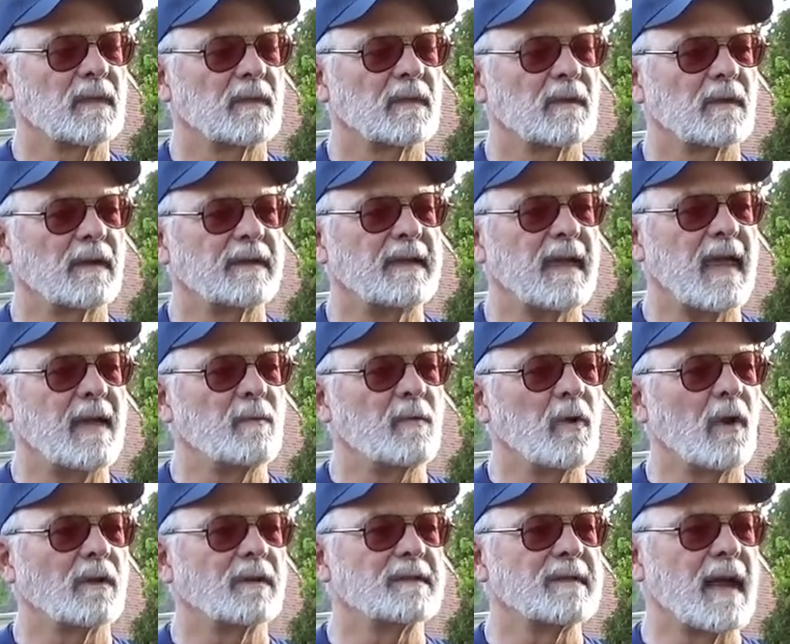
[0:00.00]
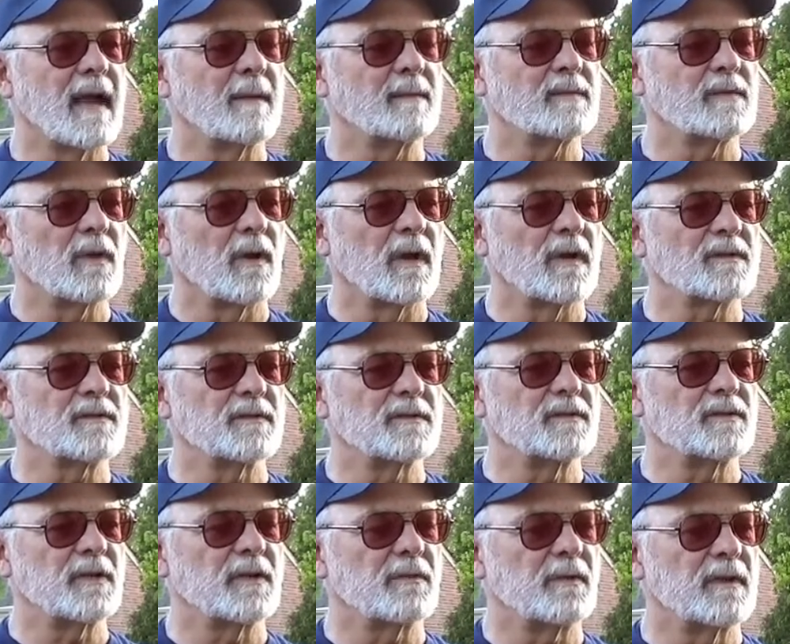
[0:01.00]
a game called the Dime Toss that
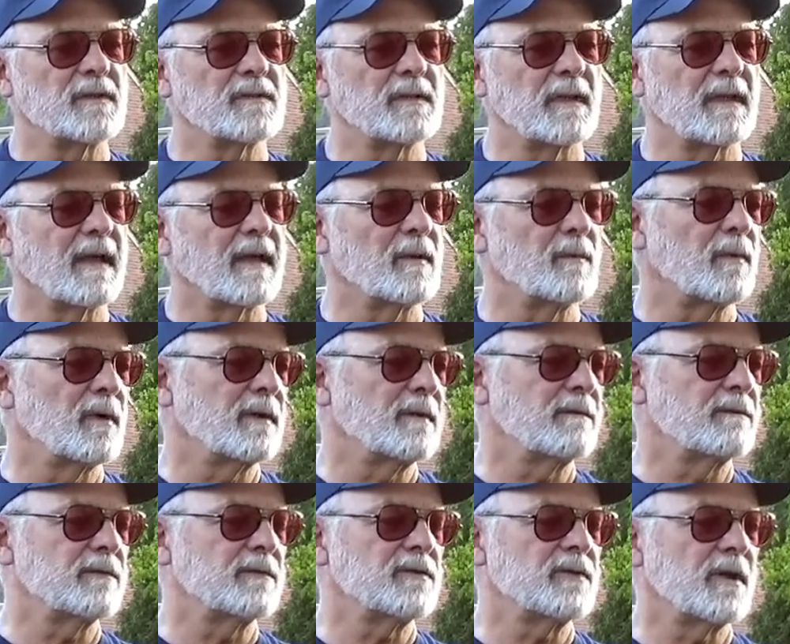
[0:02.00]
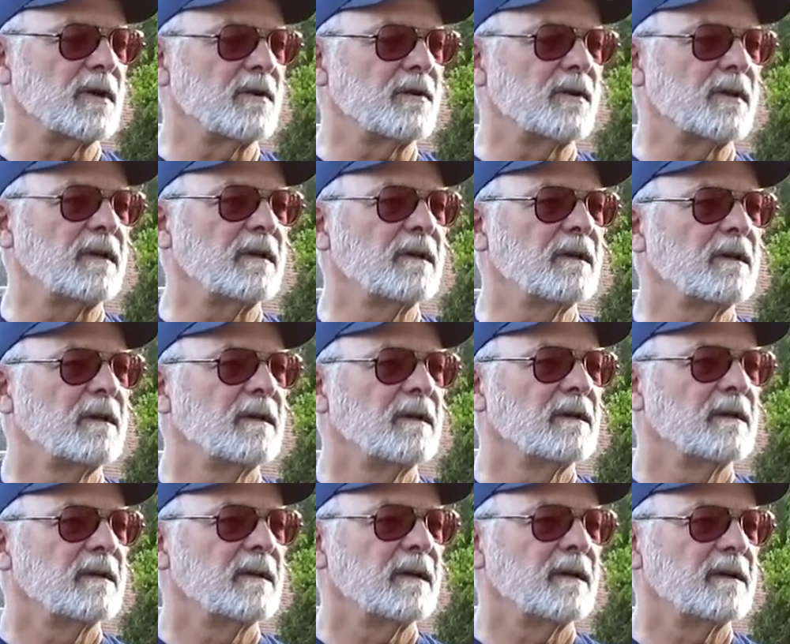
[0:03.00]
generates a lot of money for charity,
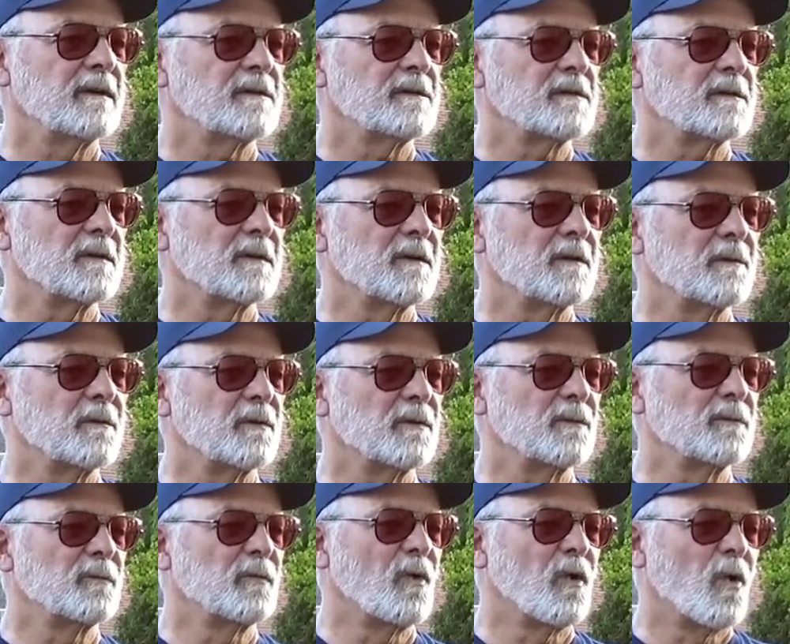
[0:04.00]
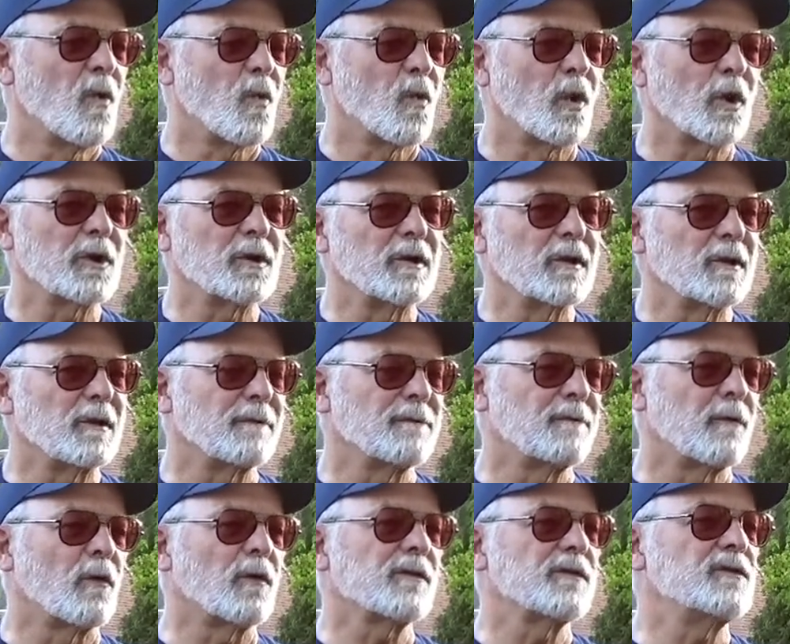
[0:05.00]
and we're working on our
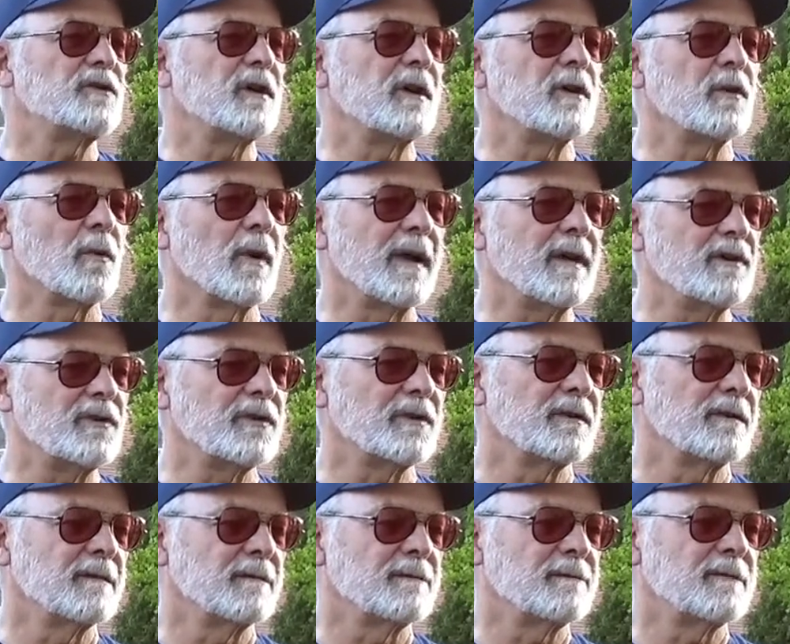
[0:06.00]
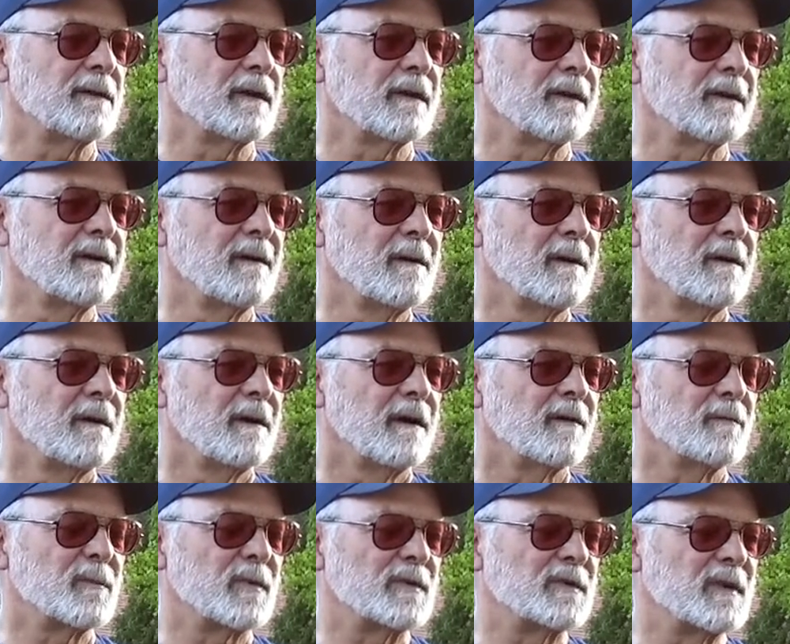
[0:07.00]
4th generation of
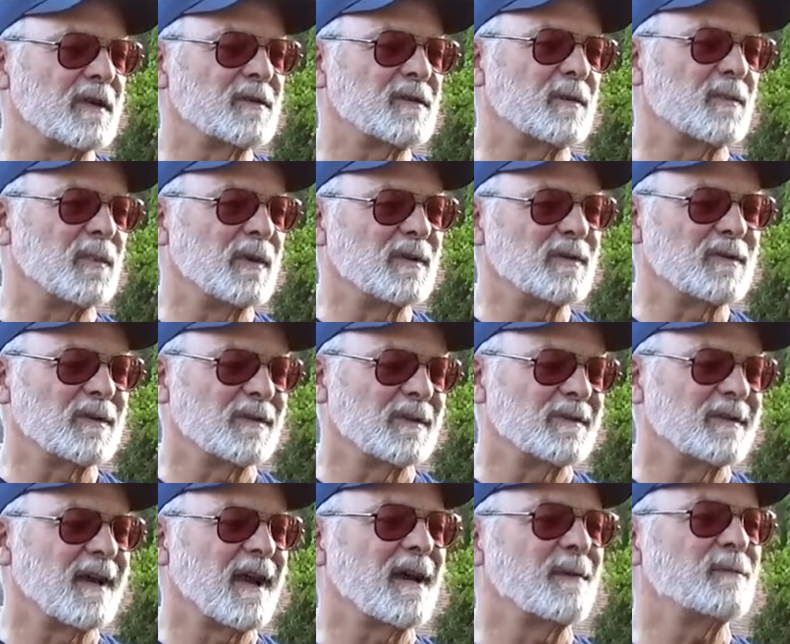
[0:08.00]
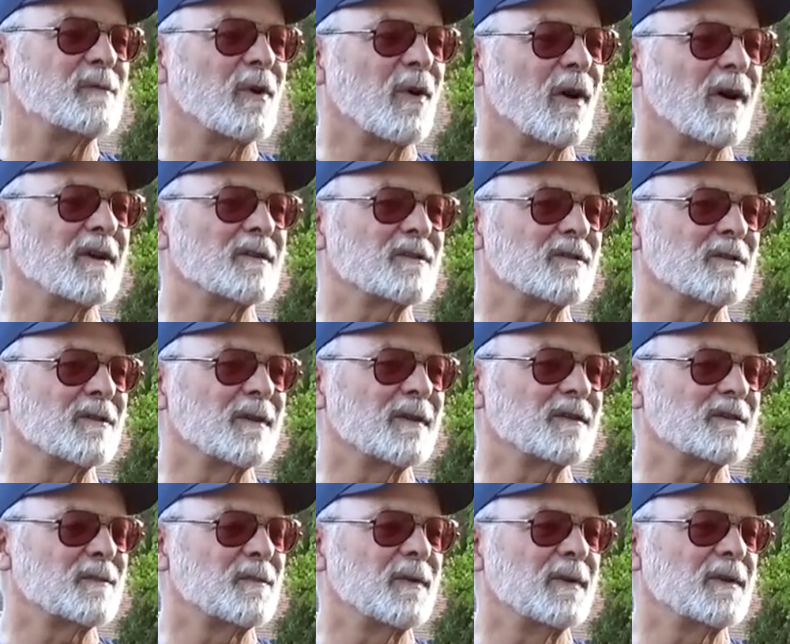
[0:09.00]
participants in the Dime Toss, so
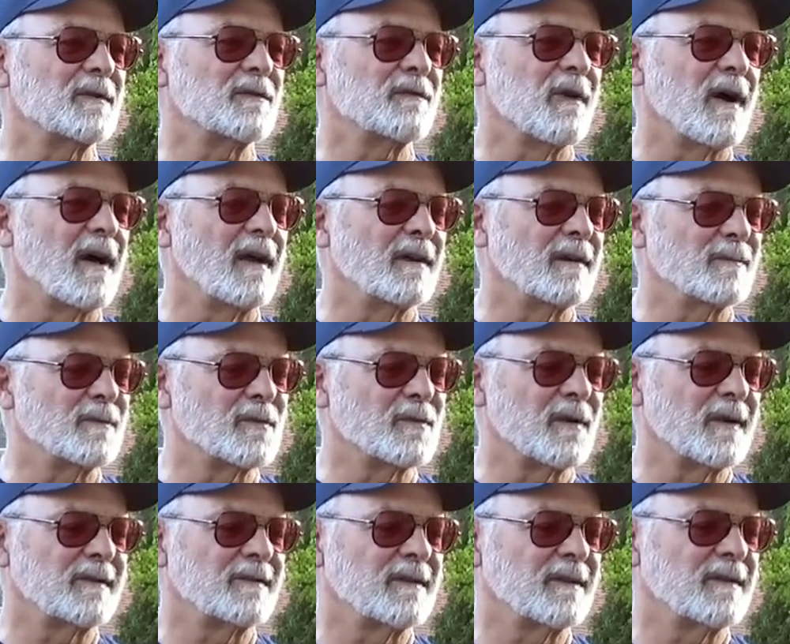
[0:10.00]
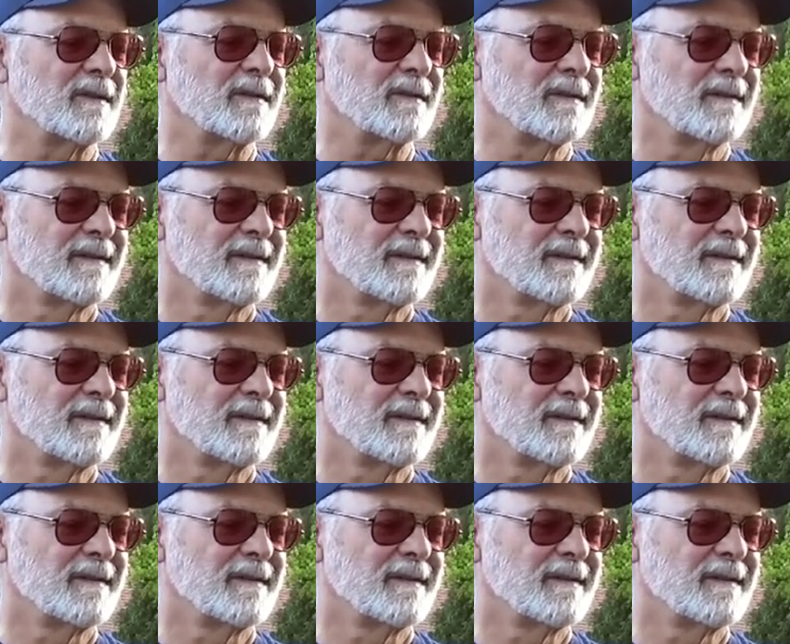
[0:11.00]
that speaks volumes right there.